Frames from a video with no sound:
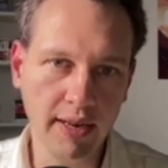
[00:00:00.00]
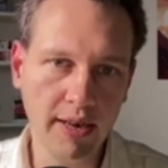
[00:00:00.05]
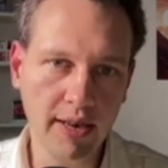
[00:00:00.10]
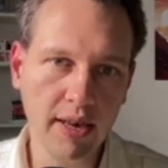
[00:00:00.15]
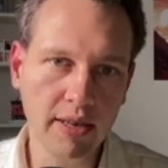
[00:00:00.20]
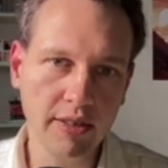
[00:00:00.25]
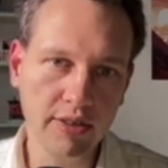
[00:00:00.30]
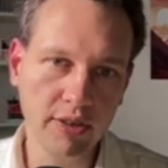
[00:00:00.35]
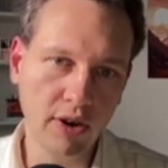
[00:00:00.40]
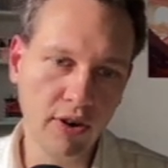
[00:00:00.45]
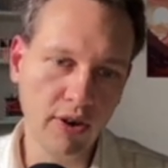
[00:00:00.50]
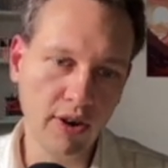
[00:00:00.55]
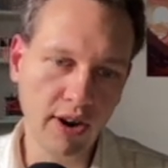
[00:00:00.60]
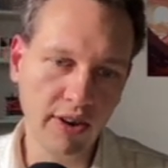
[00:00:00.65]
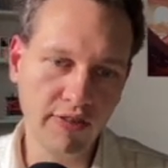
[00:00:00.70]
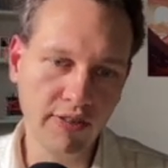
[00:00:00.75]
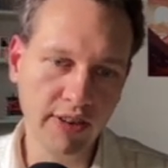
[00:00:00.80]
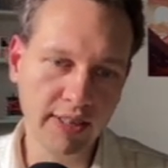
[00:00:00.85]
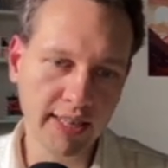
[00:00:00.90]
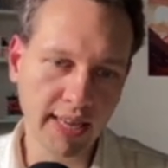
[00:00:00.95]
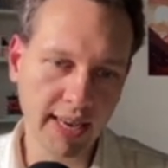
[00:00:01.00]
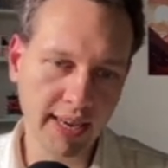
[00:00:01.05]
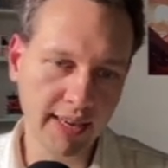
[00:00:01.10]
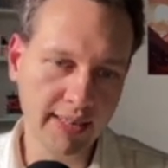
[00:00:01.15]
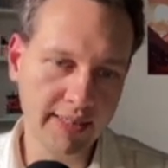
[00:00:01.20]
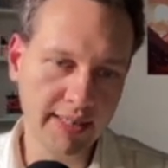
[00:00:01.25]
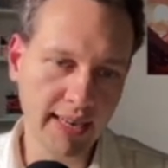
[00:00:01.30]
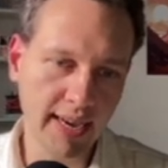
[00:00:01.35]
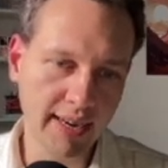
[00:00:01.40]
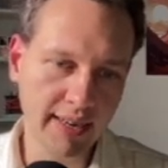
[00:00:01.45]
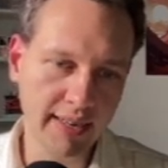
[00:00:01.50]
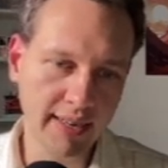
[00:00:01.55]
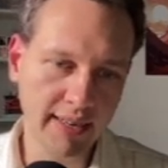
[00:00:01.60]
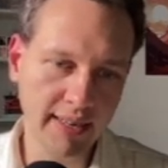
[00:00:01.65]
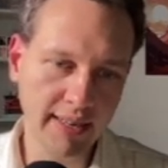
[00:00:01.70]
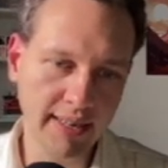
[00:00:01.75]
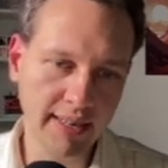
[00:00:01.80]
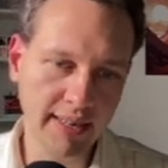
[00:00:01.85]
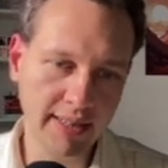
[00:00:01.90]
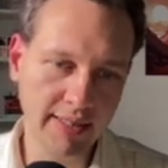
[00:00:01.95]
So if we take exactly
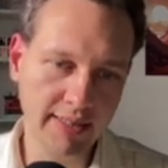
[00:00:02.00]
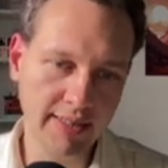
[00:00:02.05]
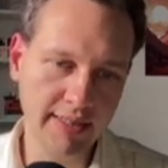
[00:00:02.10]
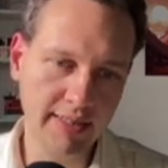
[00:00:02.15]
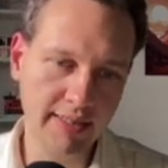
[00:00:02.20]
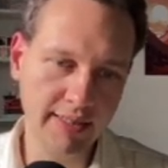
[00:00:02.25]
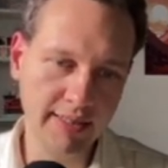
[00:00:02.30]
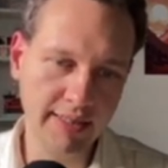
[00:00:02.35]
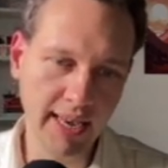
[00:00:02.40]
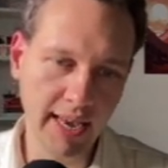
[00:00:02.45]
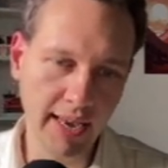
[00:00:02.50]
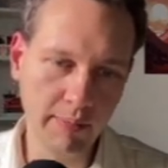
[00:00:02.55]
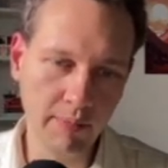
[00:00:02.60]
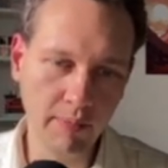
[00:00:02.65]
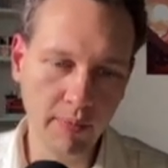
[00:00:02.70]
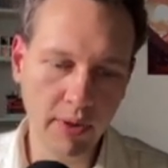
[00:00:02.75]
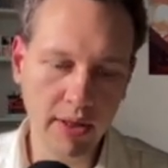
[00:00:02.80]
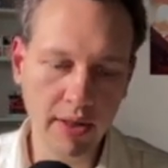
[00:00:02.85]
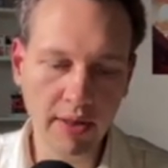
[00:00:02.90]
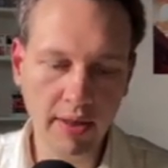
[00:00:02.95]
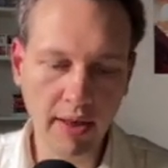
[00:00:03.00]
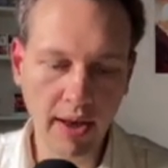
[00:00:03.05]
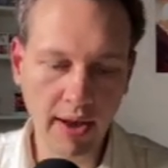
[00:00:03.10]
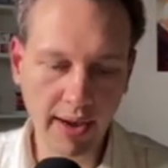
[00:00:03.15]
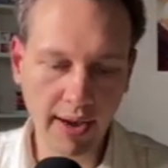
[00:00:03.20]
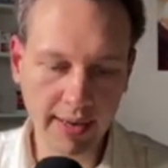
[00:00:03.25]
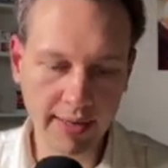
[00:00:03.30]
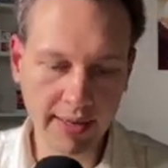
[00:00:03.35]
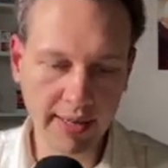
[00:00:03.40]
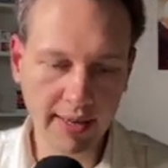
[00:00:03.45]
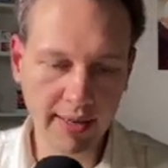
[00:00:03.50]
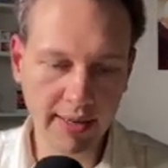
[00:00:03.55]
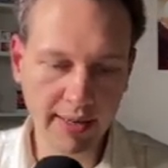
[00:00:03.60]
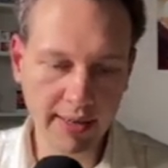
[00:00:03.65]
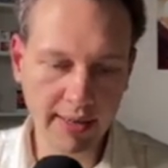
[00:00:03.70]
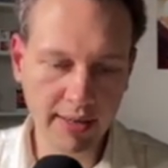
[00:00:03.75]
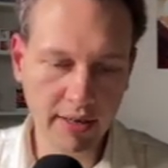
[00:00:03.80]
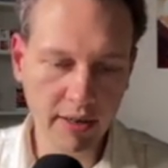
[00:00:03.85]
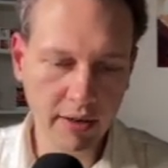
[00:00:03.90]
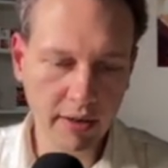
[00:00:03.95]
this same idea
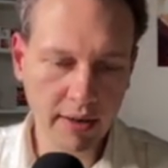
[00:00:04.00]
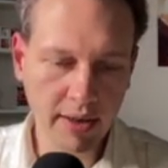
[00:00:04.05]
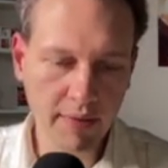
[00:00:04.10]
here,